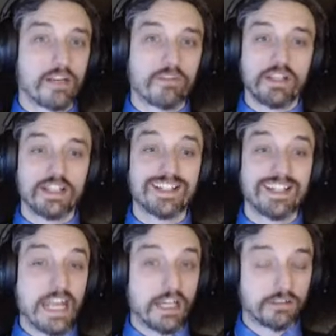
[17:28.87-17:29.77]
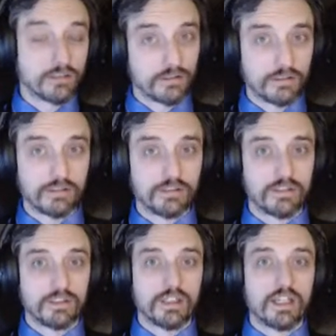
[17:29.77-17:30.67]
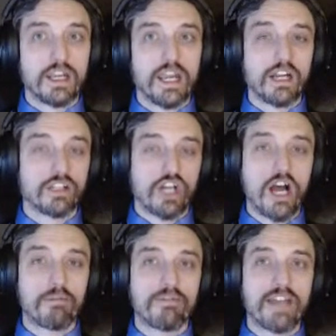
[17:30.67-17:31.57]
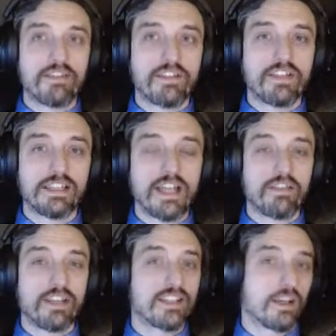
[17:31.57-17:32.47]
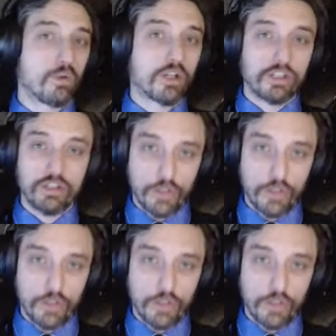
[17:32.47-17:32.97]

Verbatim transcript: everything's a nail. Mm-hmm. And on top of that, they think that things that work in New